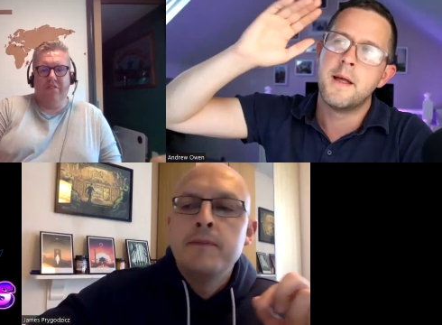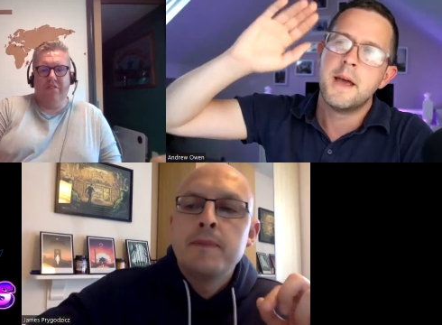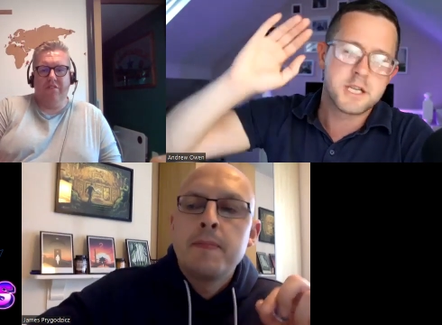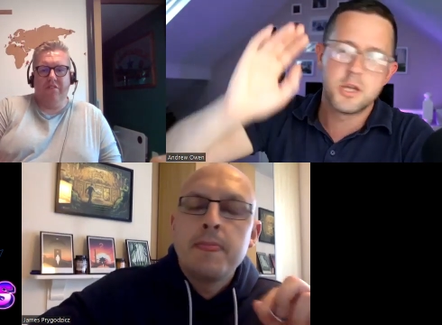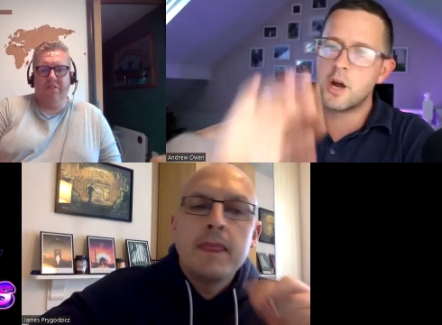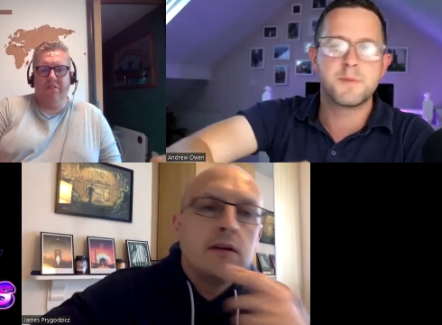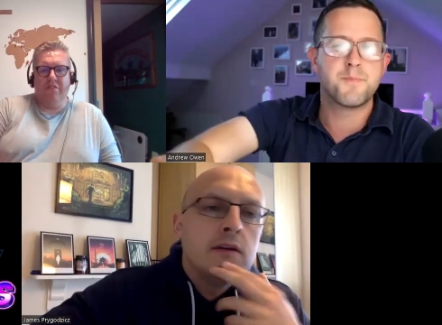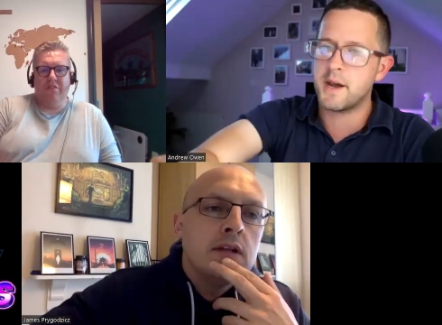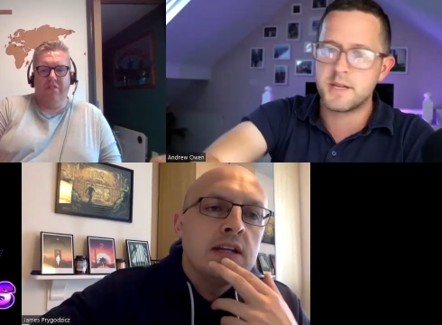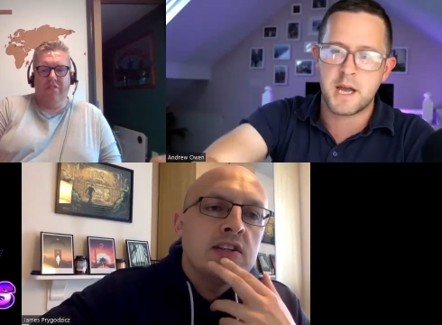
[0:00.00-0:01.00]
Speaker 1: It's not as
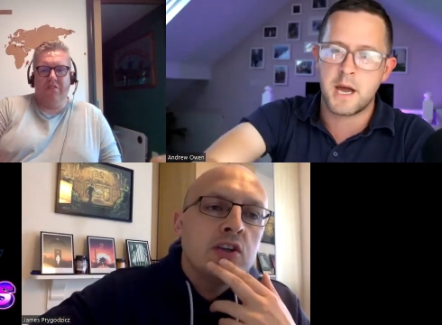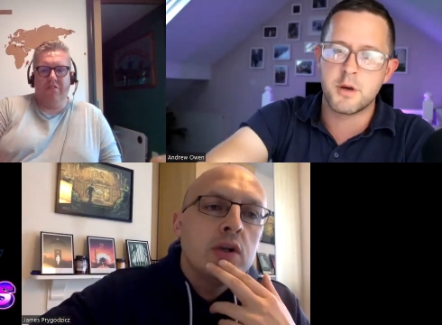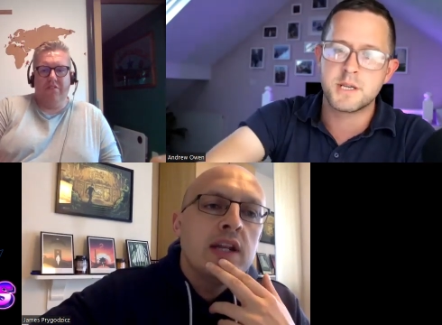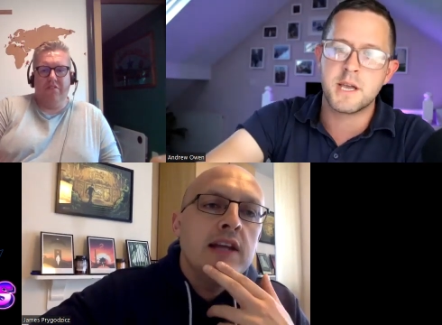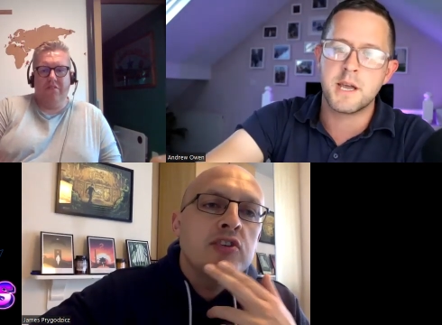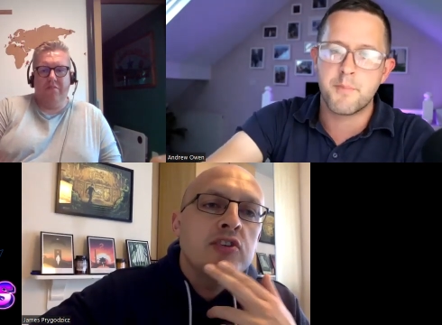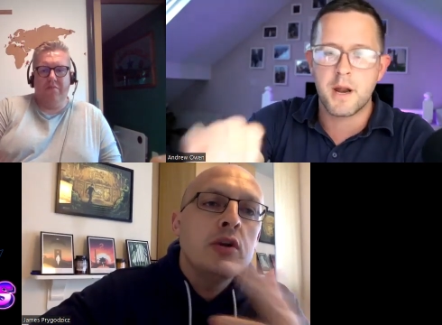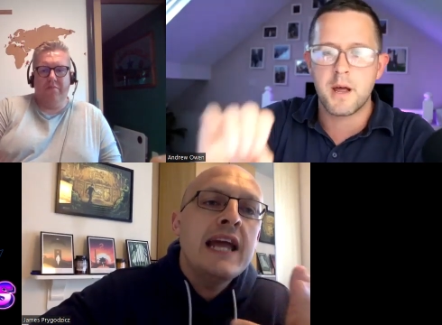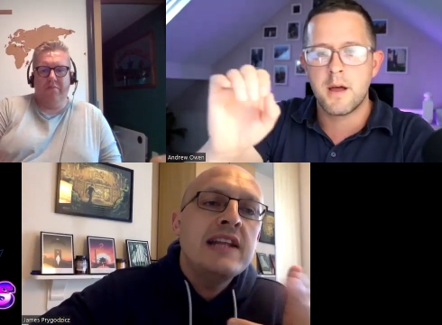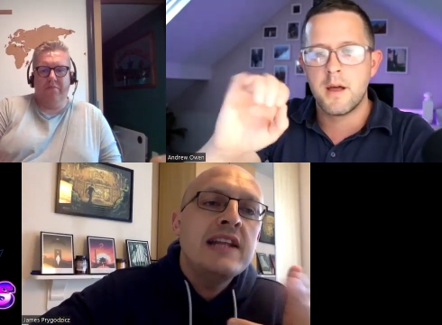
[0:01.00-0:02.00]
bad called, as that. I'm not
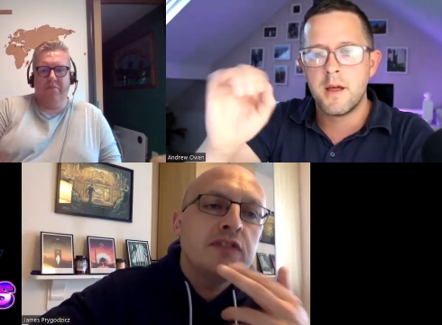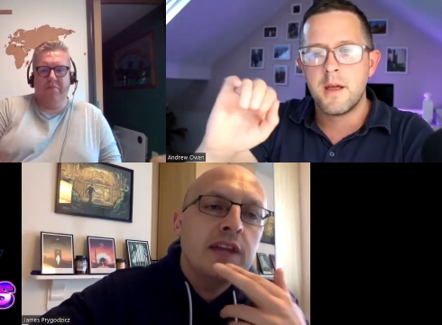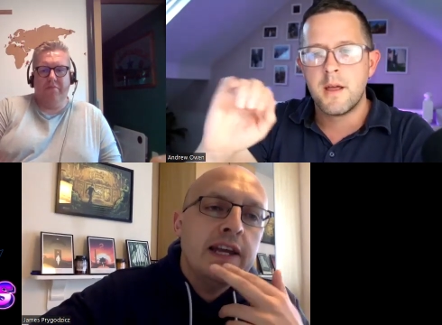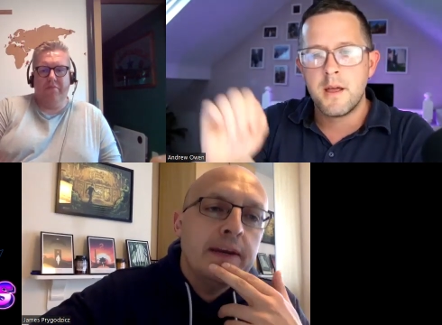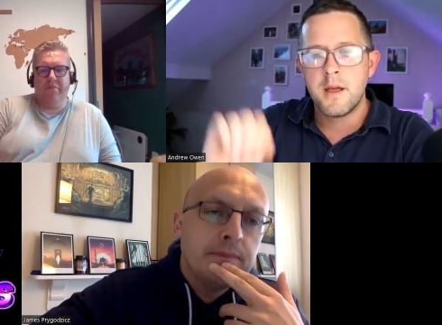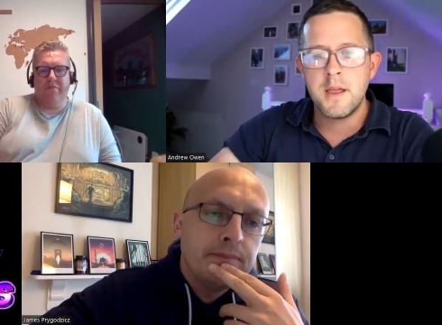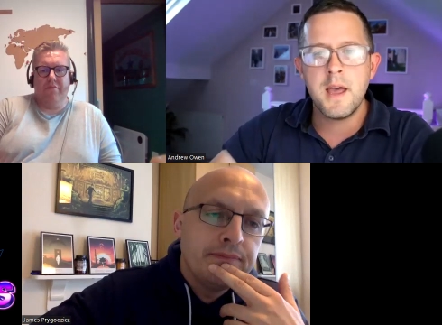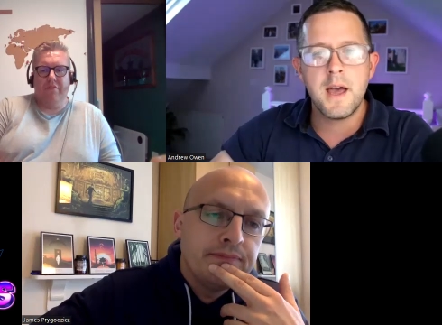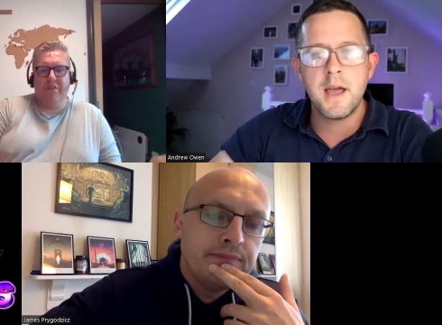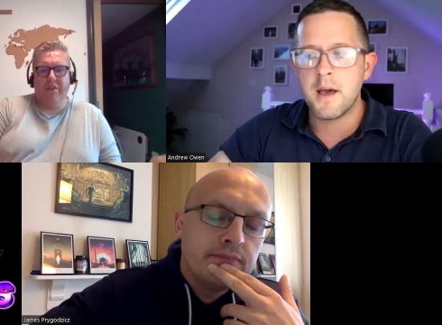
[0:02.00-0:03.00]
saying. But,
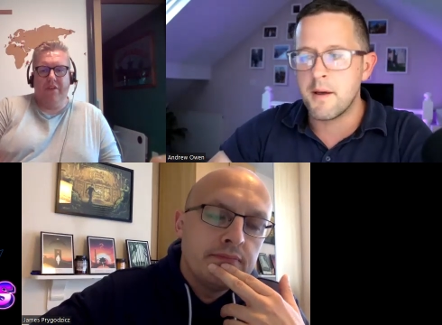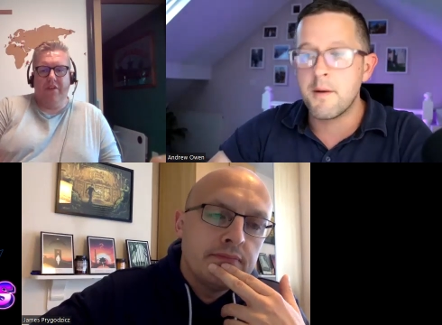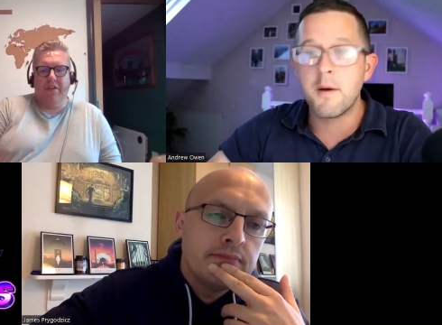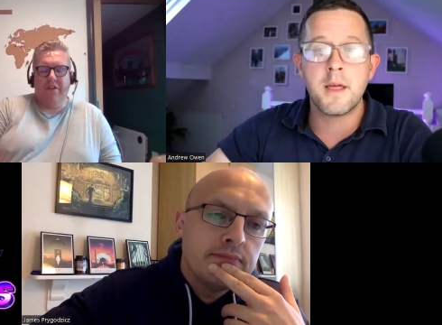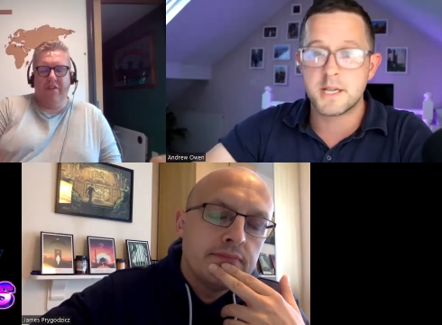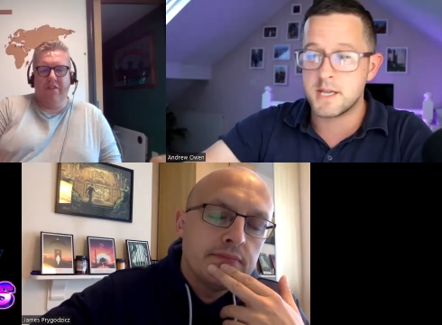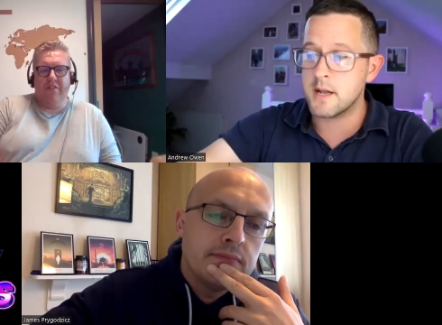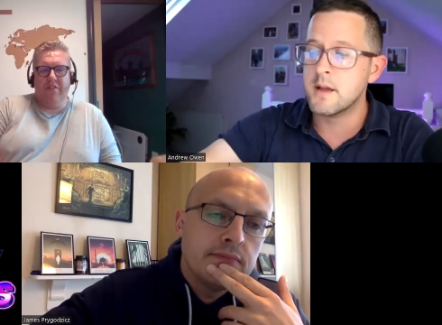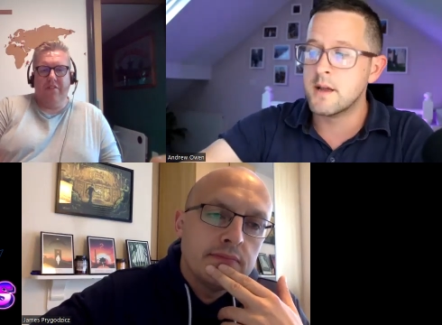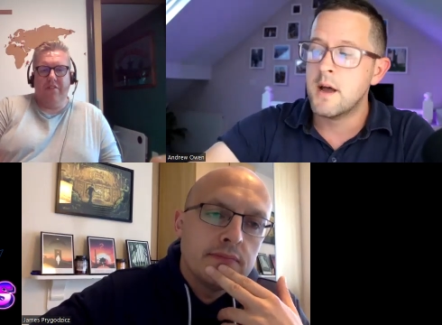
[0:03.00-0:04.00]
yeah, yeah, that's
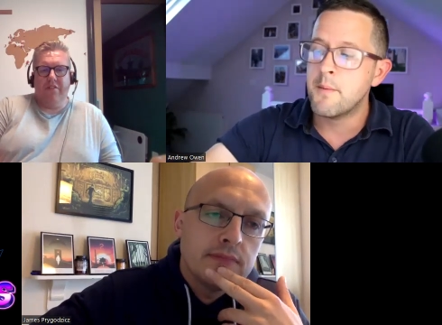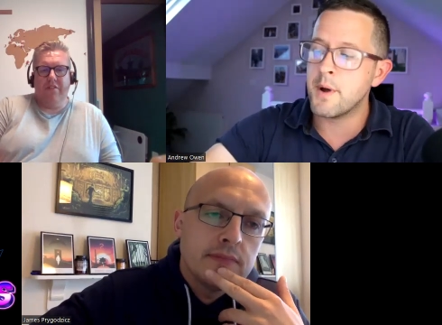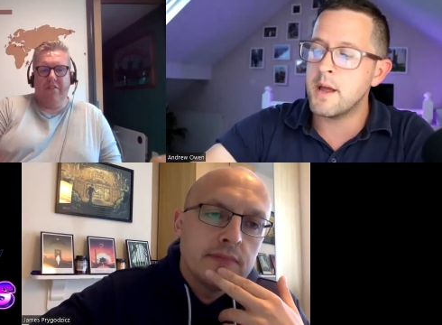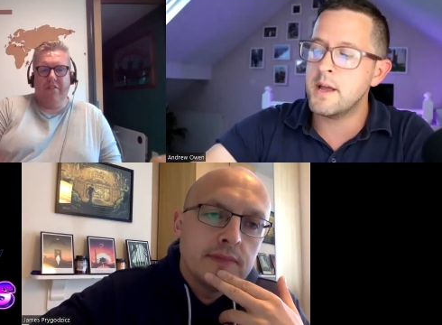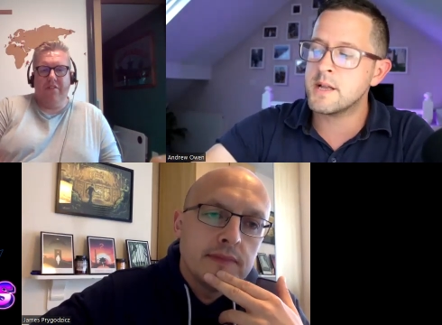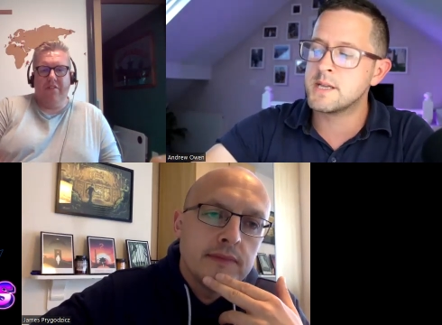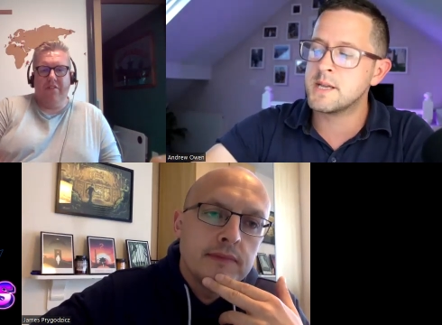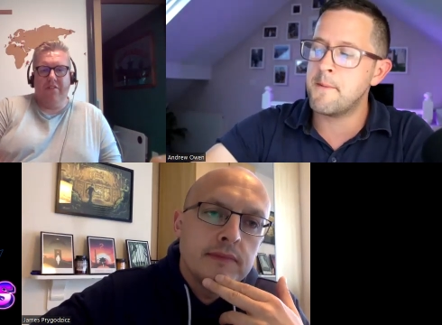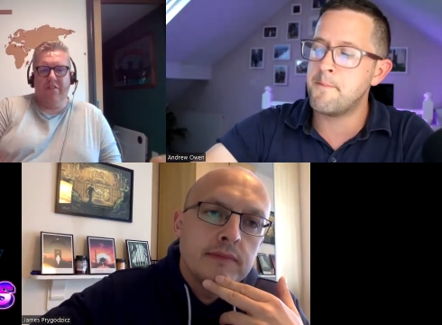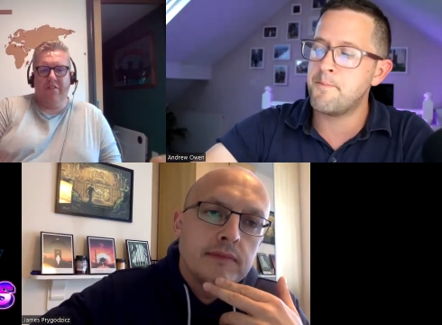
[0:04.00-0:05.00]
it. But it's
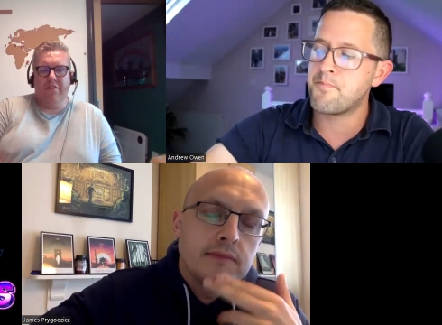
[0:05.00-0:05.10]
um,